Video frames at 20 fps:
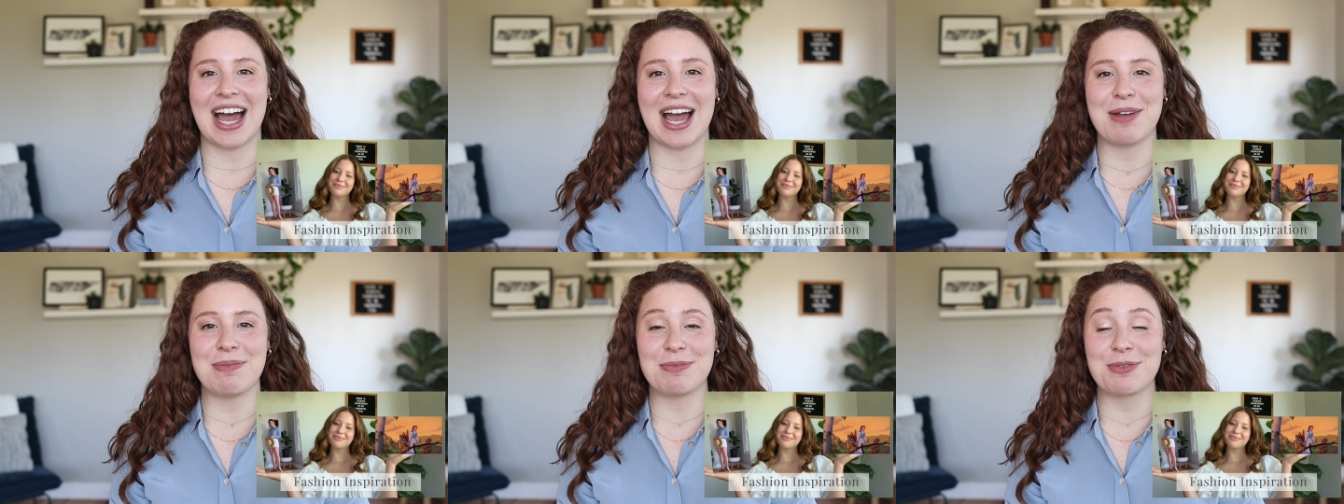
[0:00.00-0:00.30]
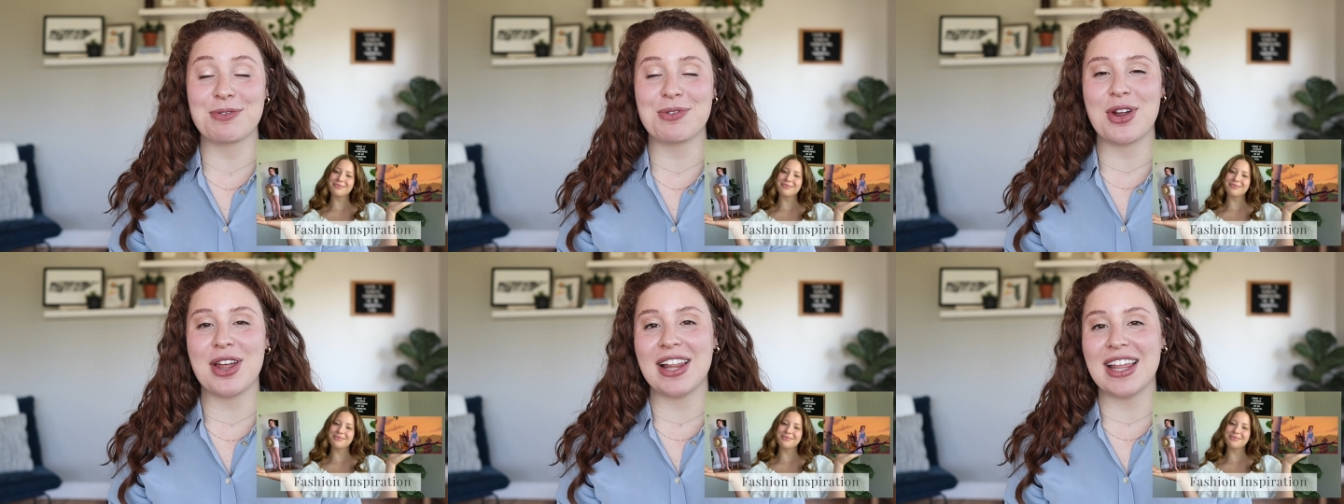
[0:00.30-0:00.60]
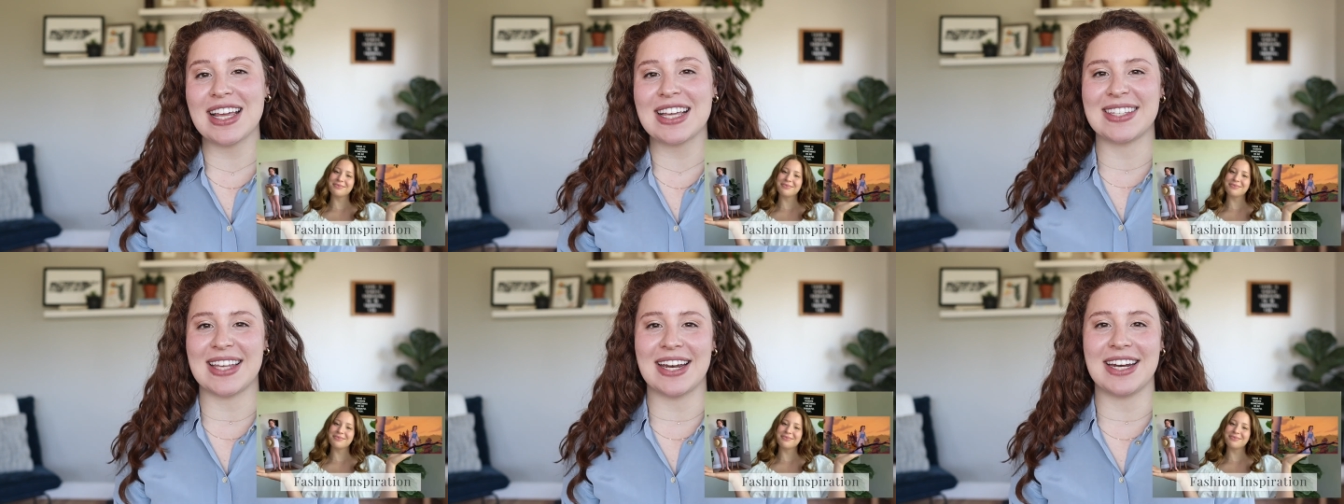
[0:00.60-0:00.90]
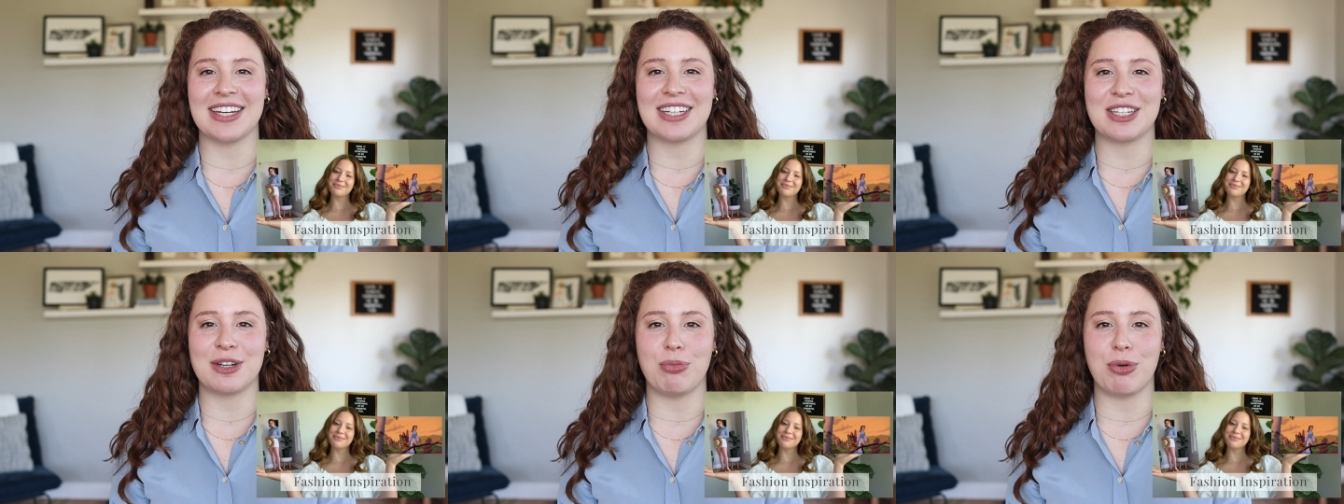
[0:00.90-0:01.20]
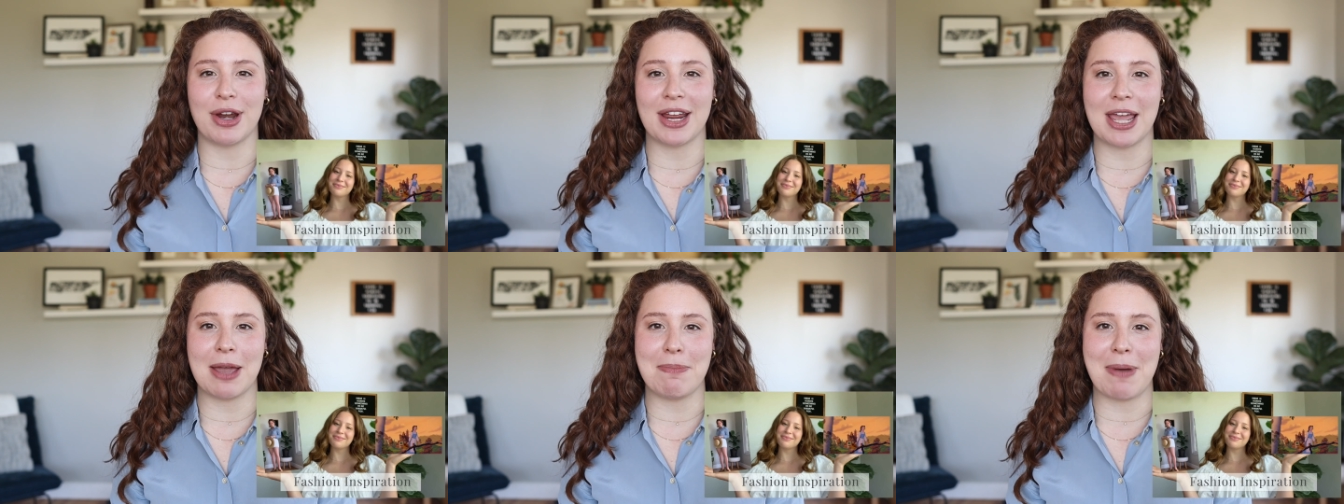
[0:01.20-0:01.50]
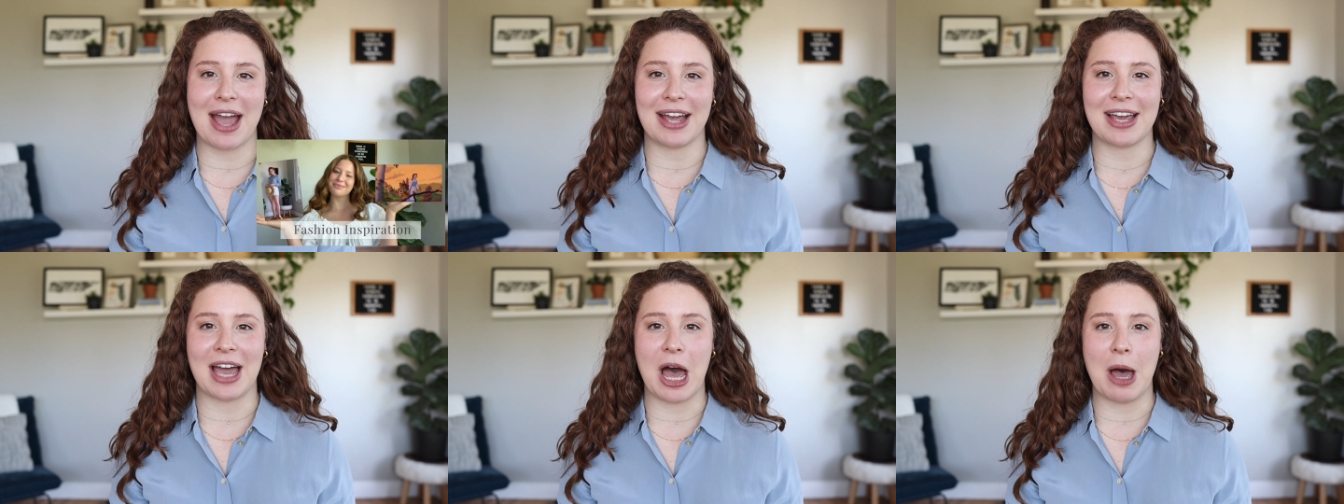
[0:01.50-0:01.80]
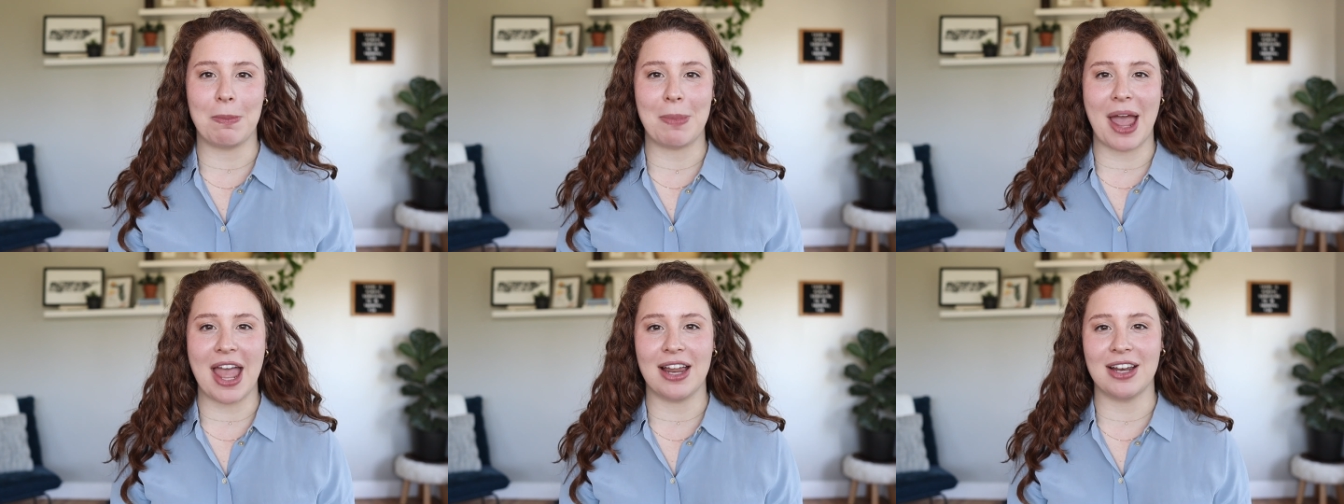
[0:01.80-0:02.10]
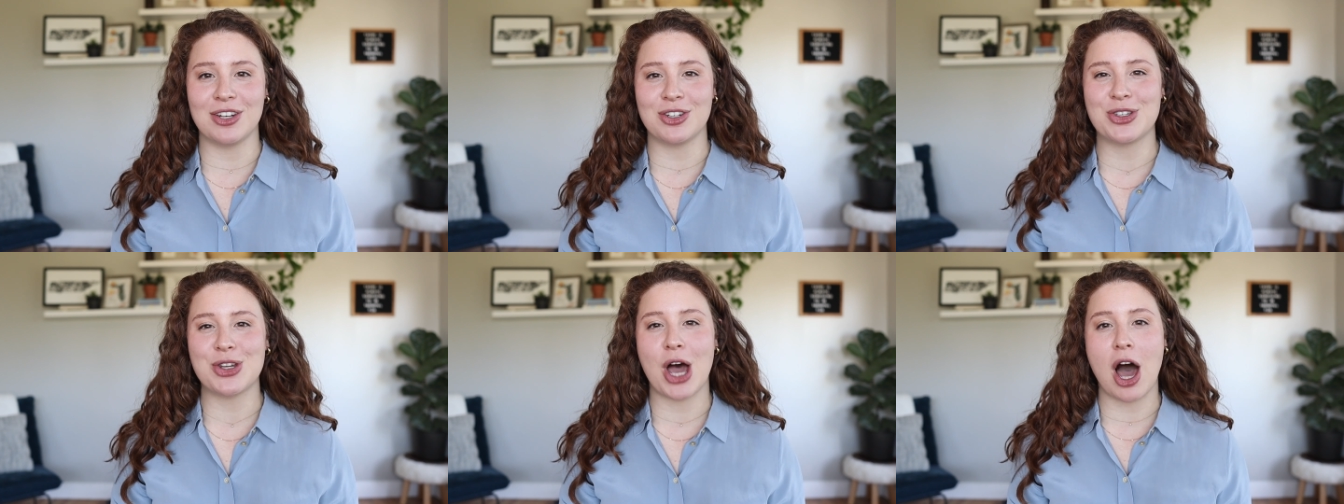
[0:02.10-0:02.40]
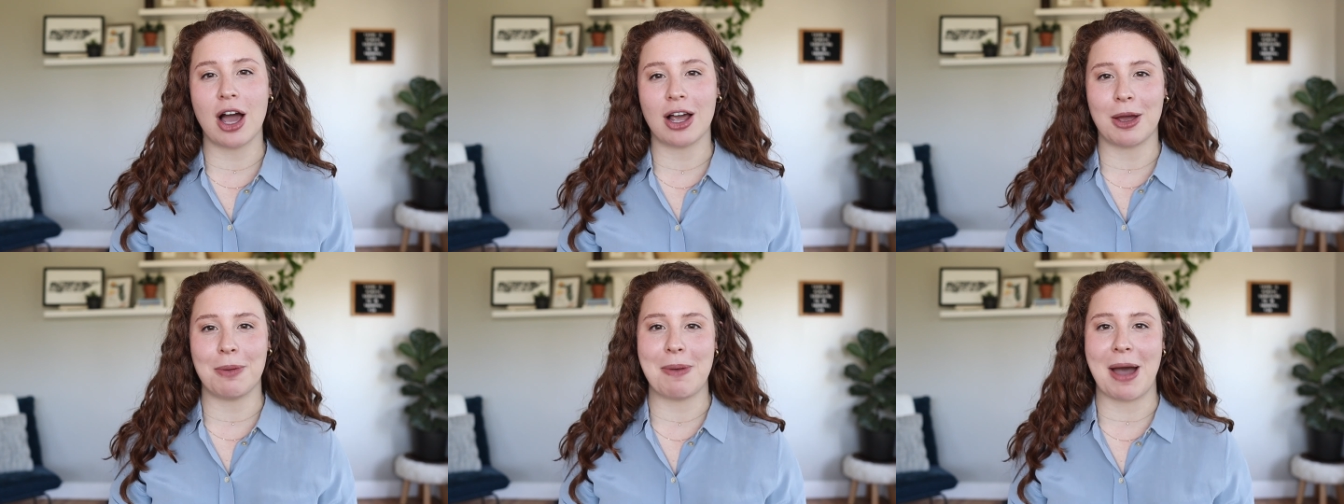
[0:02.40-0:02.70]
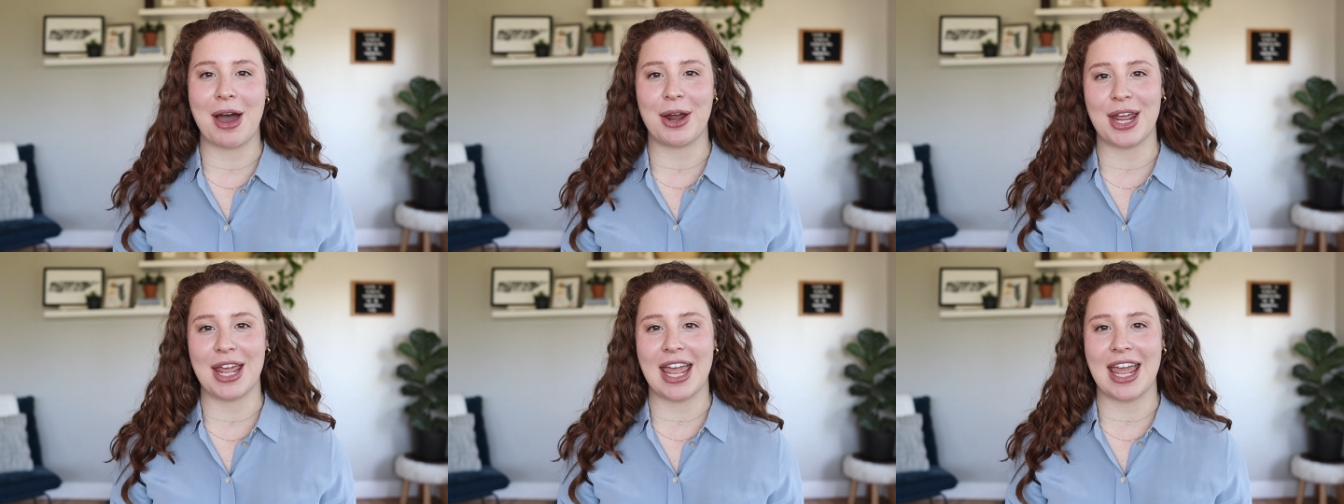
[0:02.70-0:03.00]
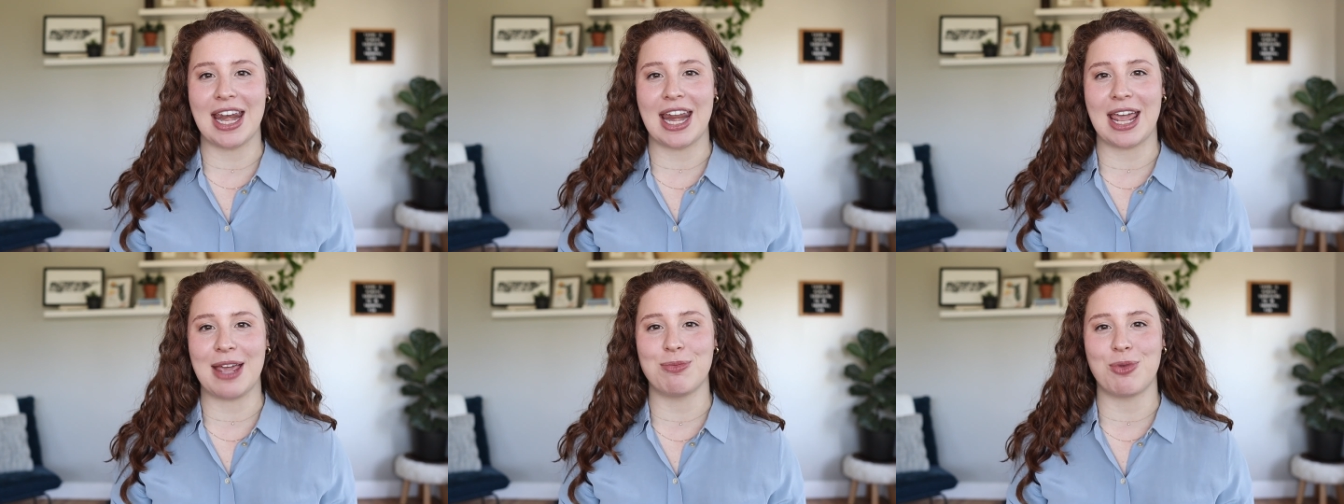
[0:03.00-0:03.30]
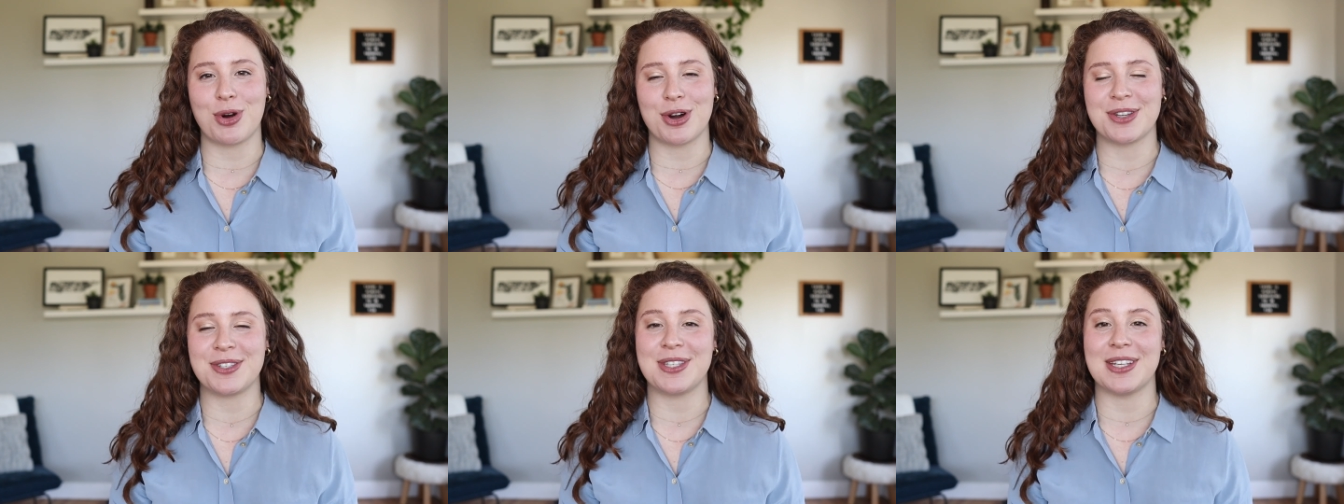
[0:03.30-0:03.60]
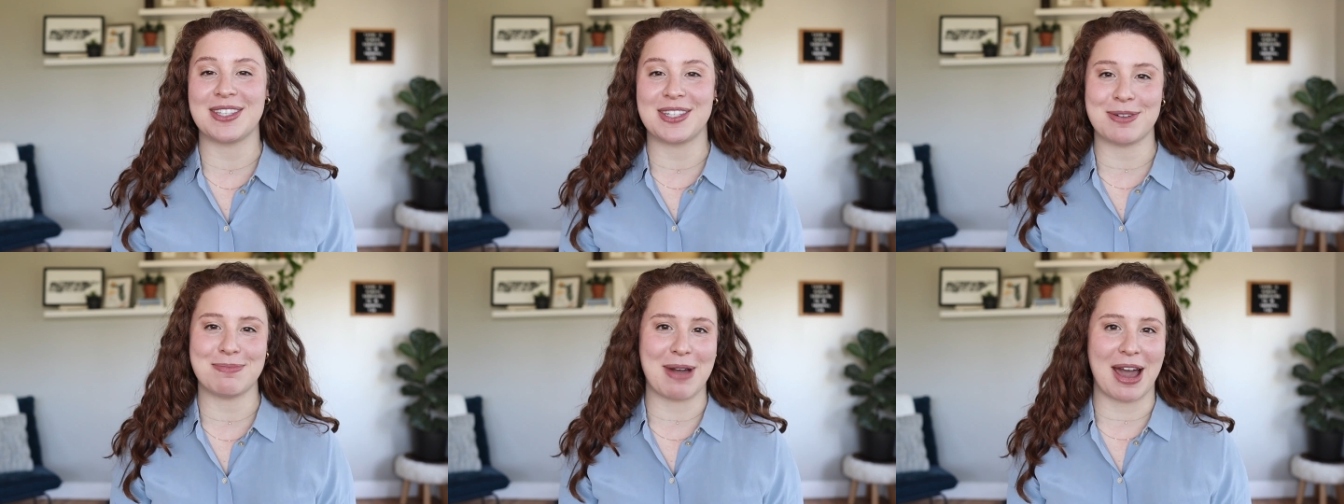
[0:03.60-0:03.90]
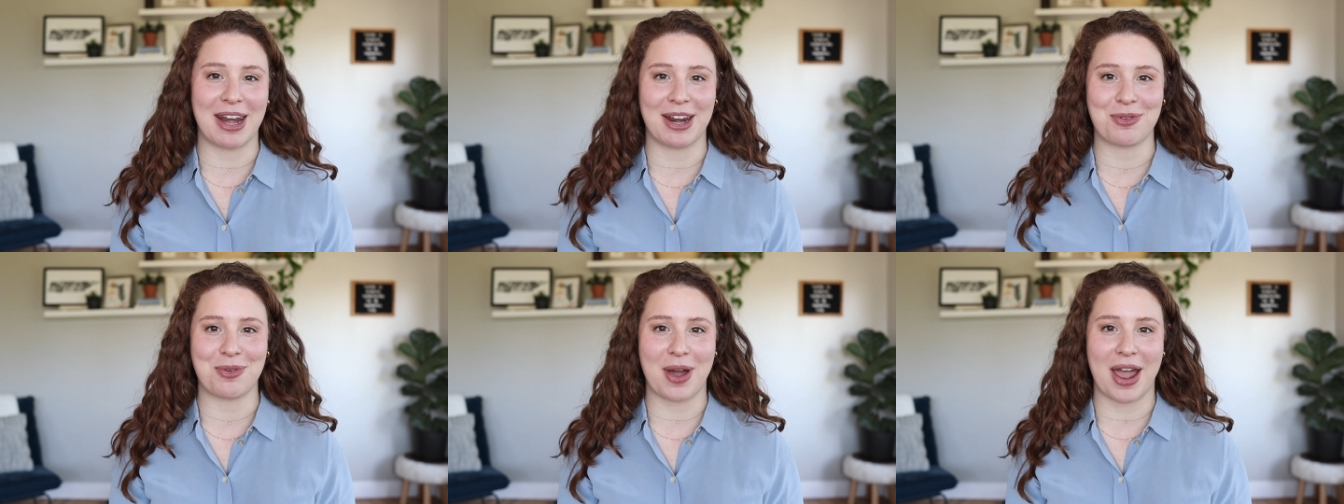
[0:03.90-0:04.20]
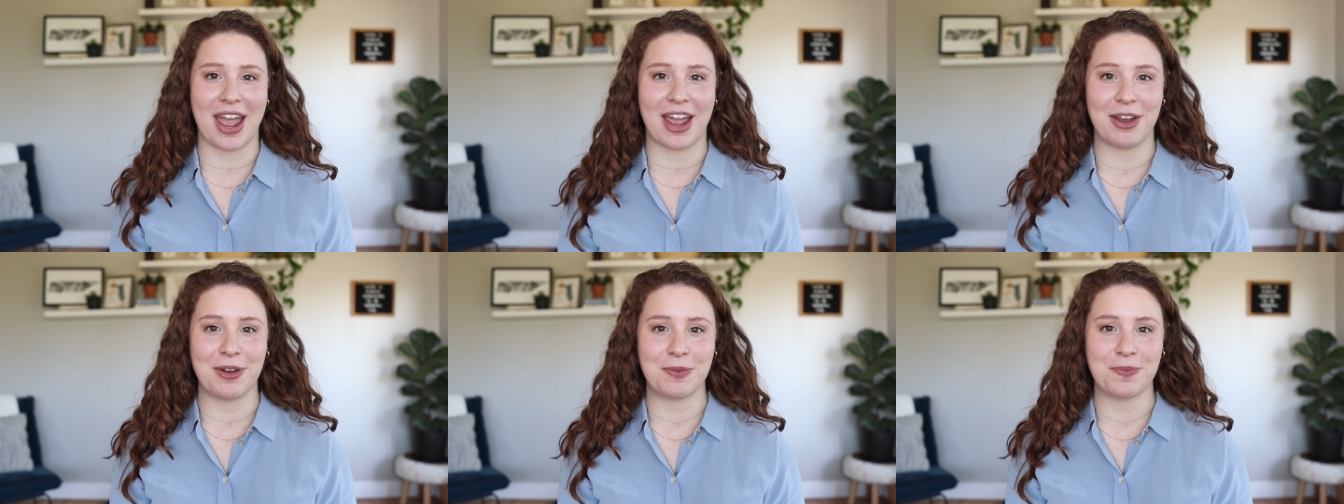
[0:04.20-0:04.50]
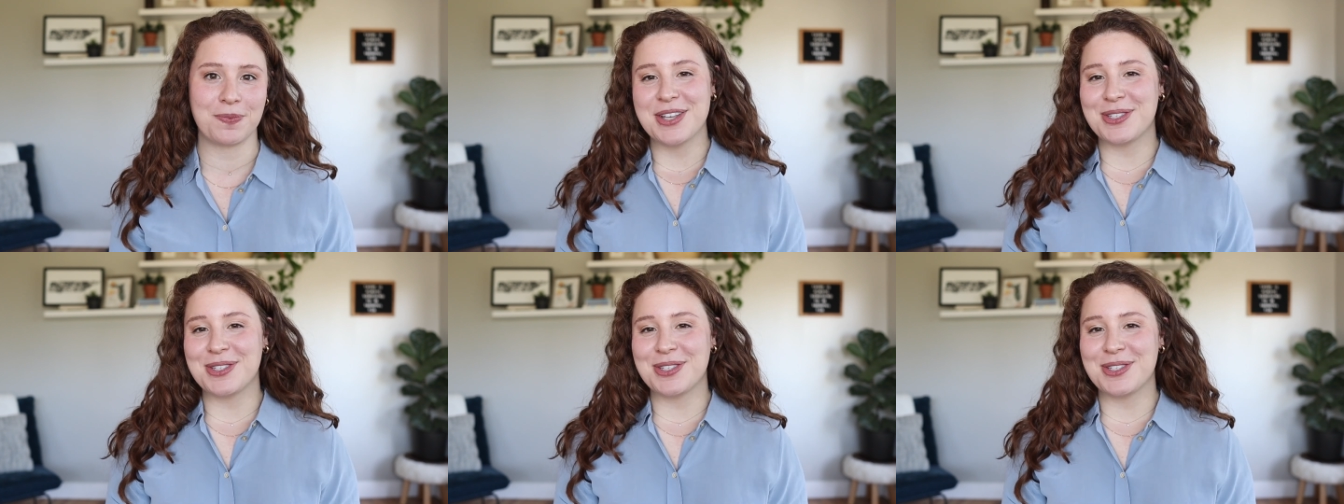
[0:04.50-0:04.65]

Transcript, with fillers: I'm really excited to bring it back up and talk about it in a more systematic way.